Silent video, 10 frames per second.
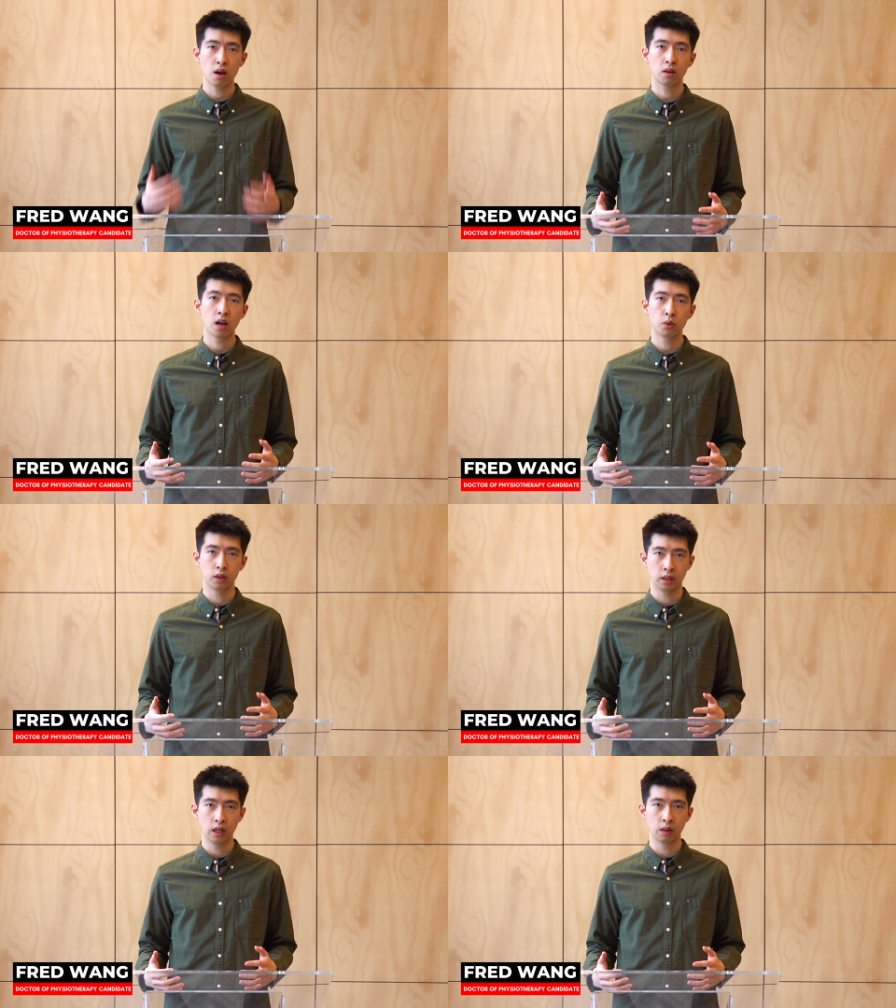How long
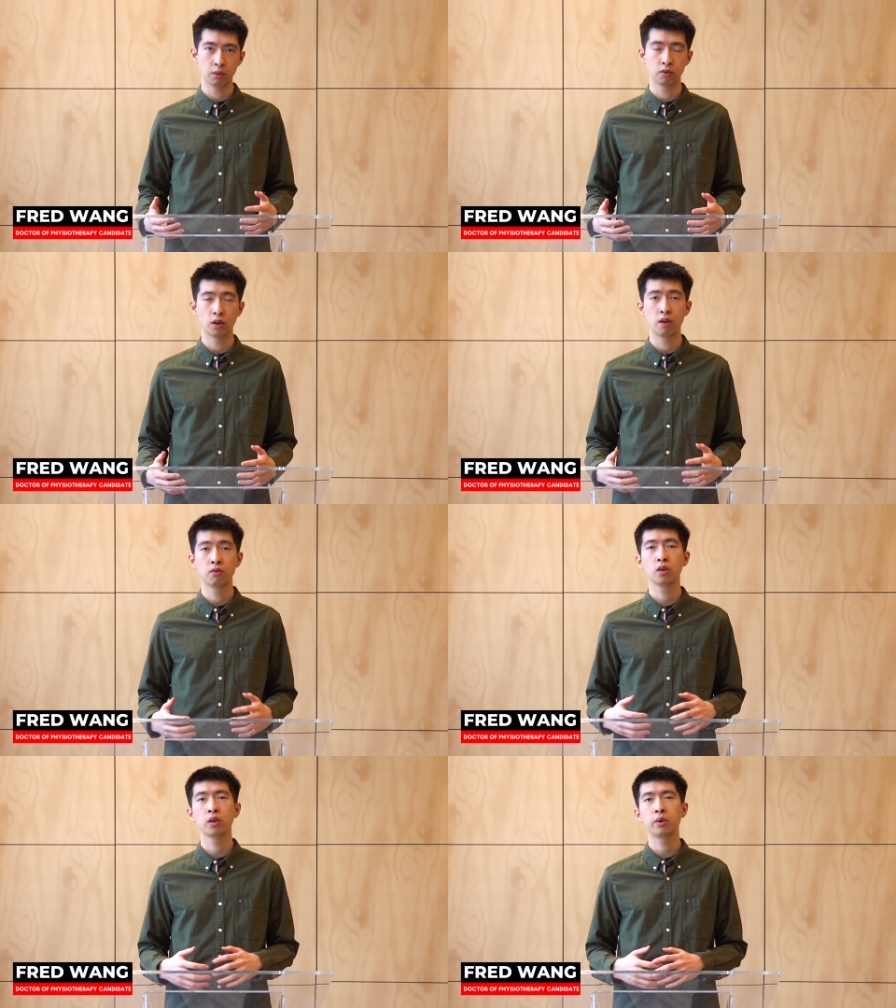will it take before
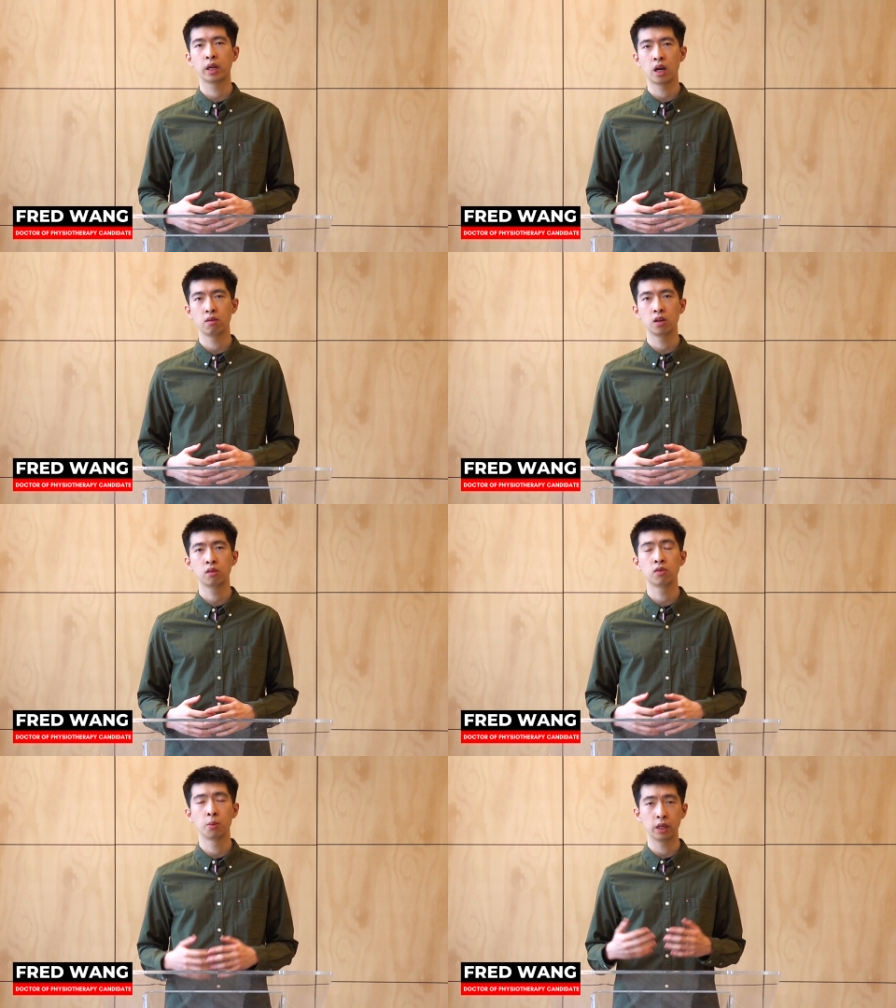I fully
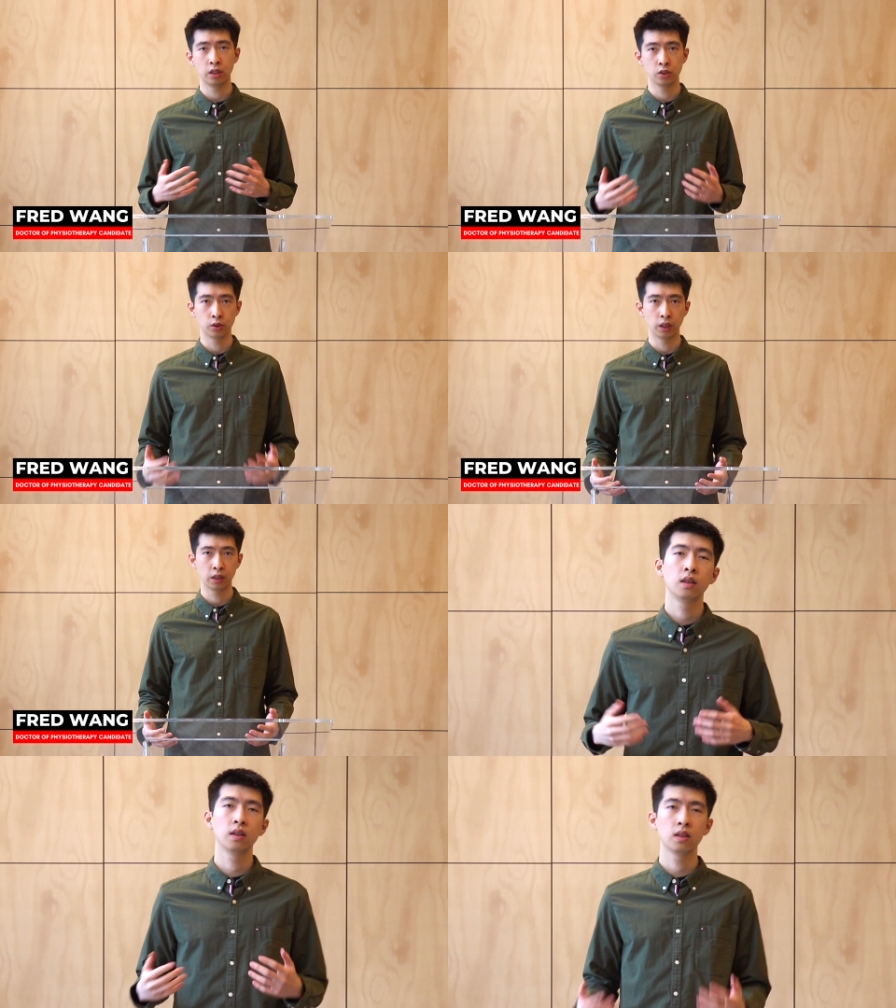recover from injury?
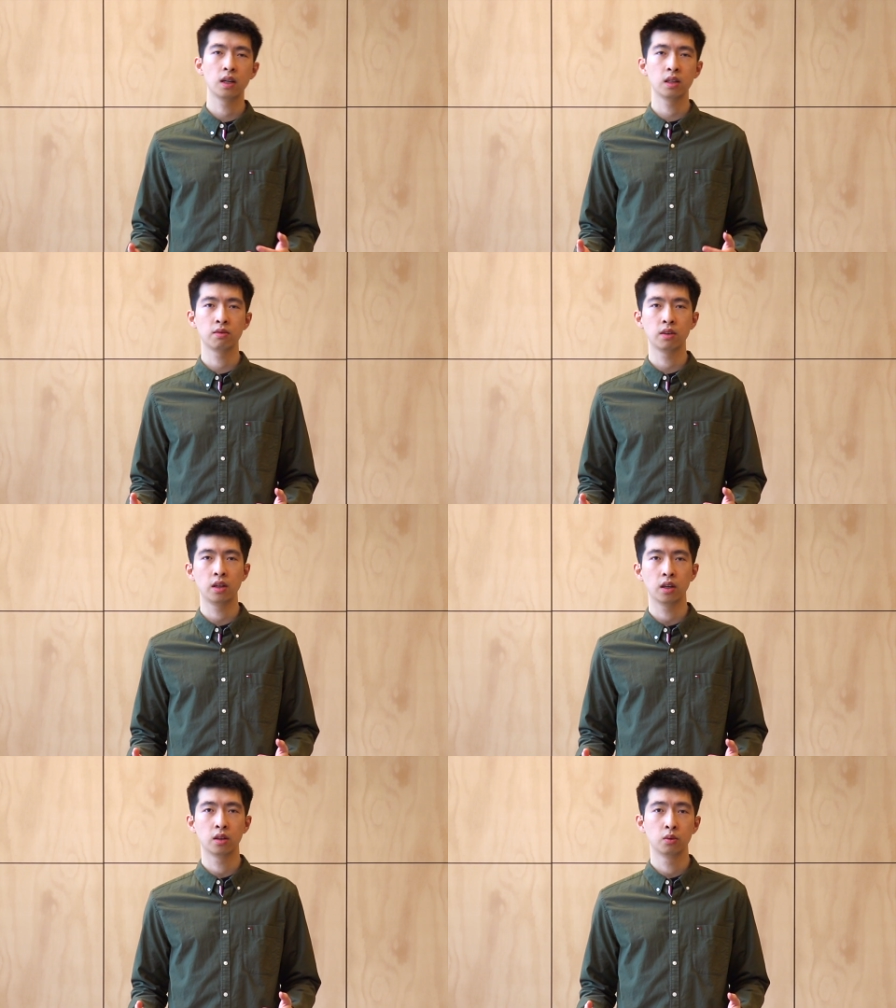In today's
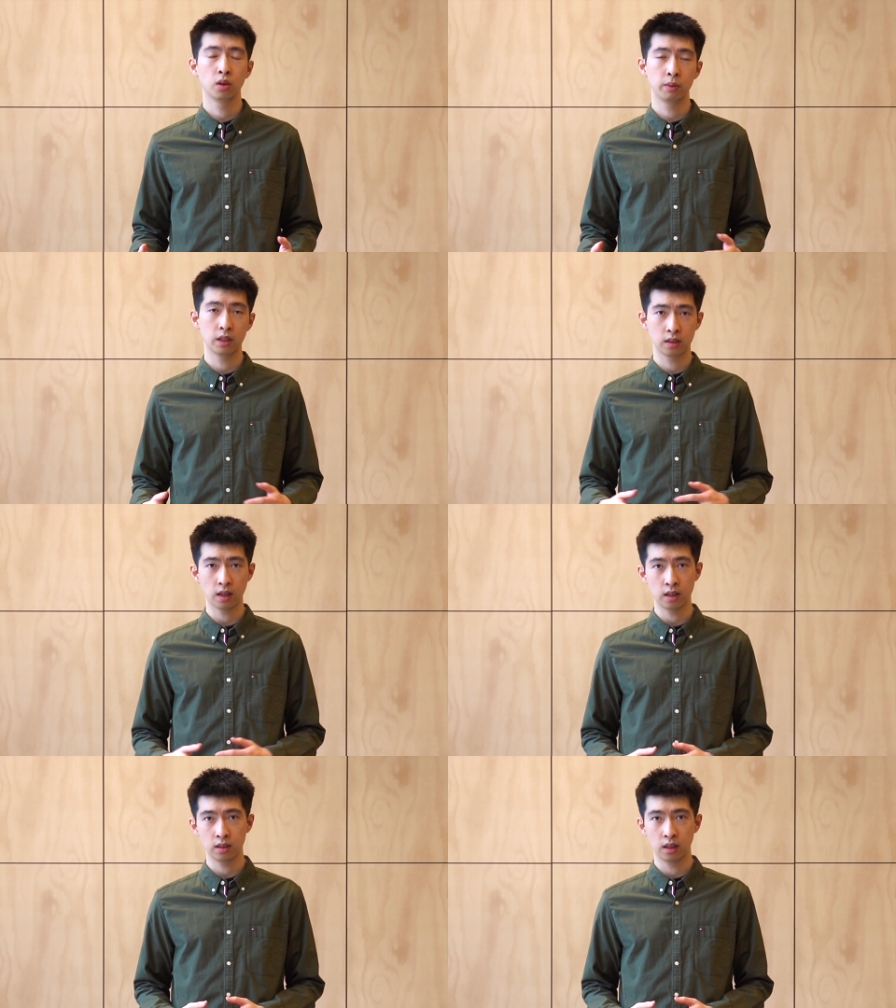video, we'll be
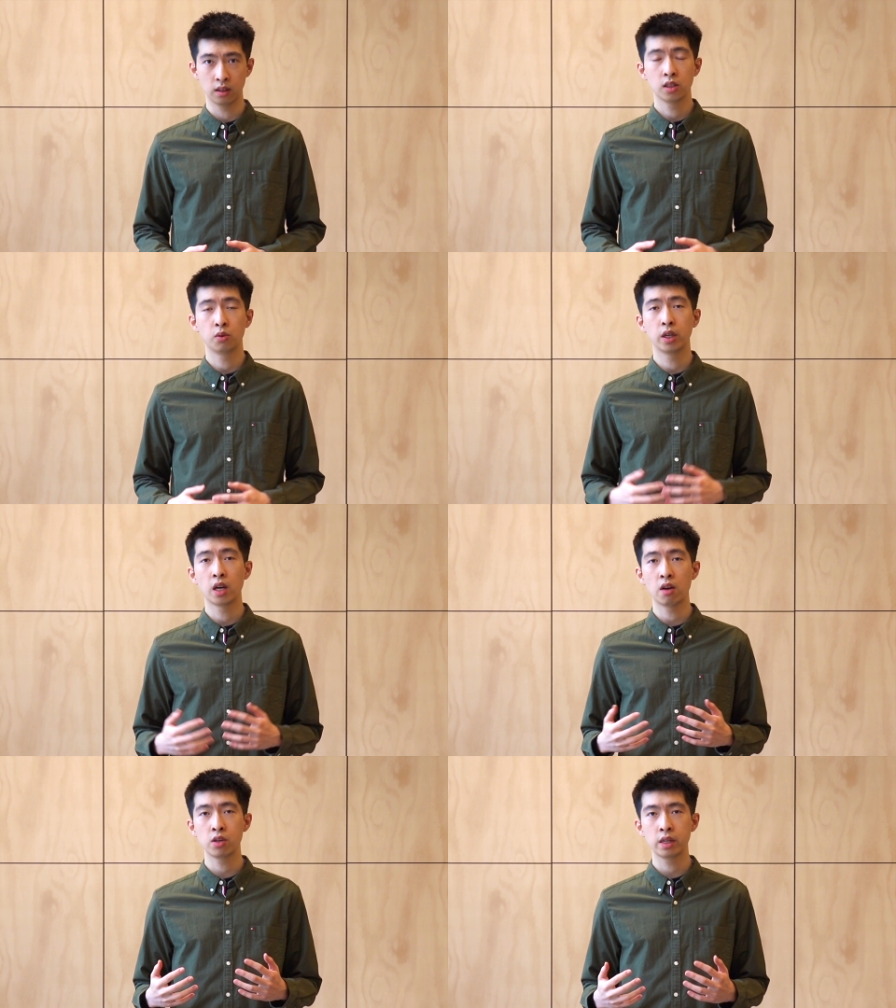discussing the
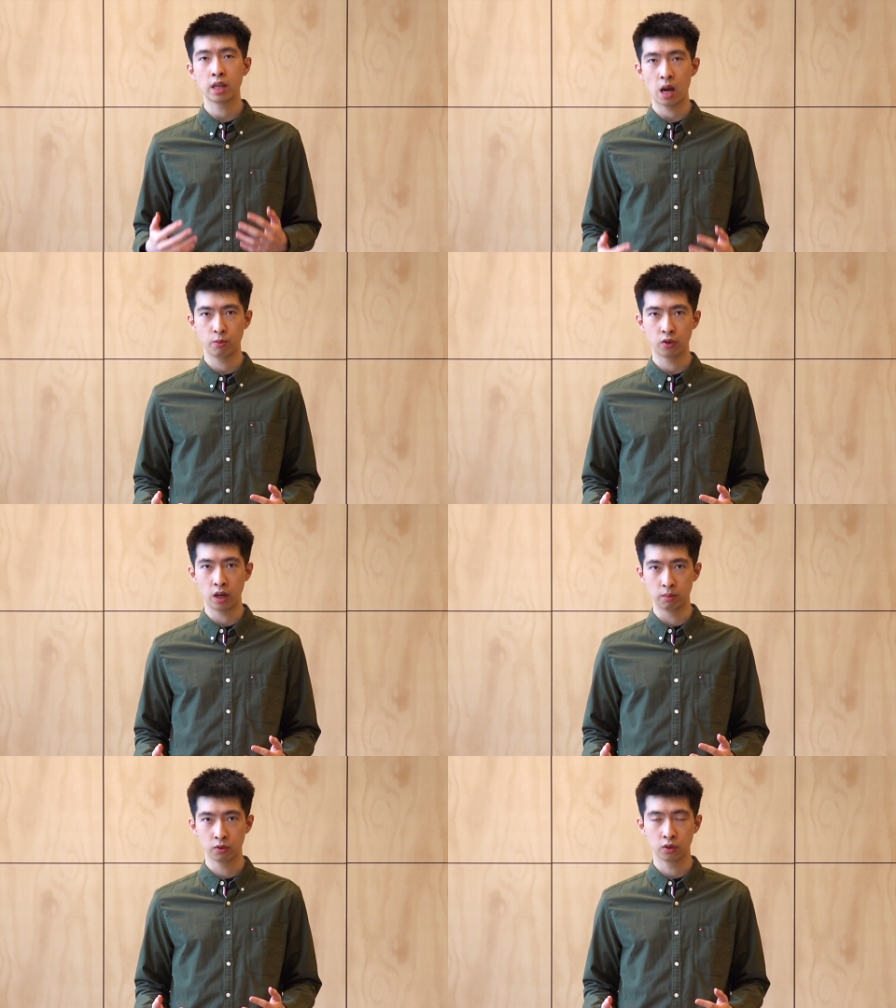recovery time
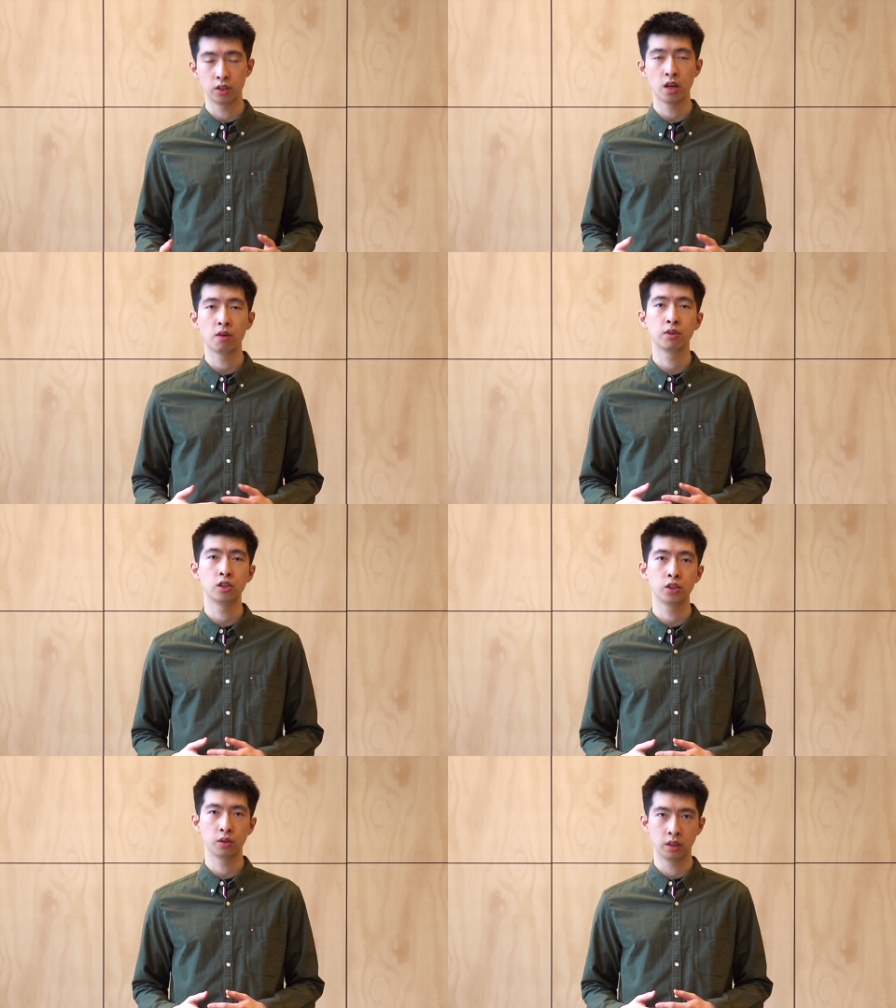frame for soft
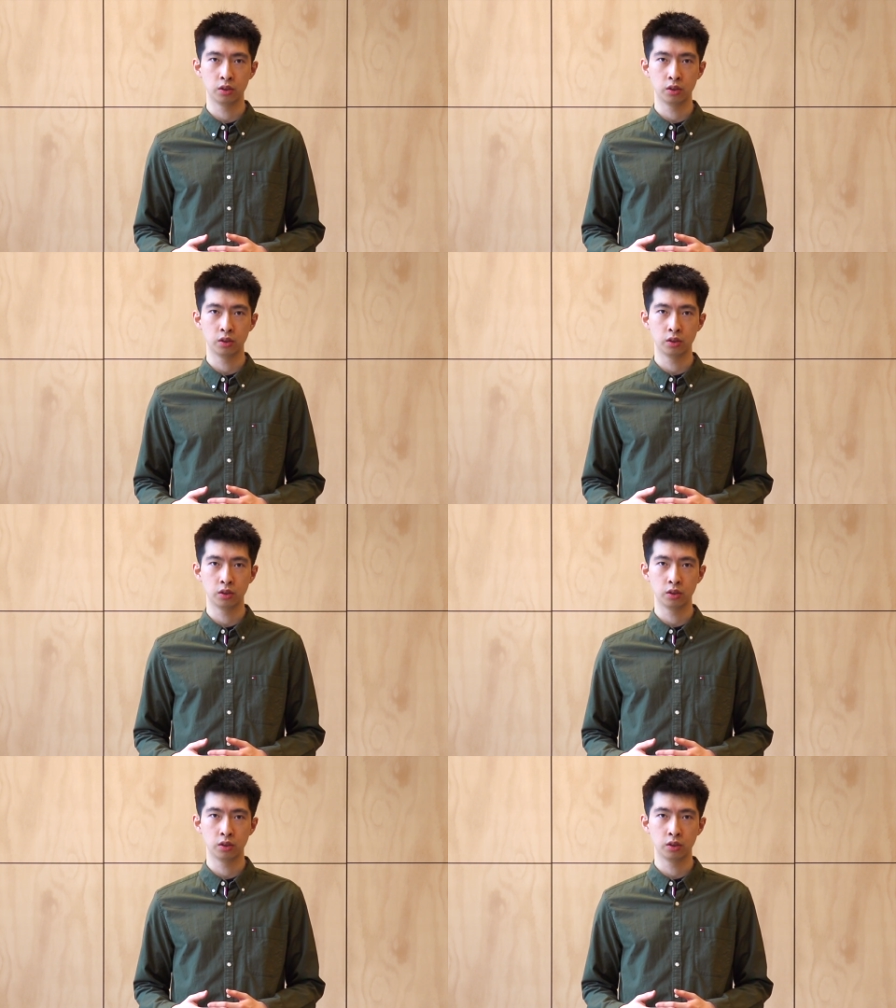tissue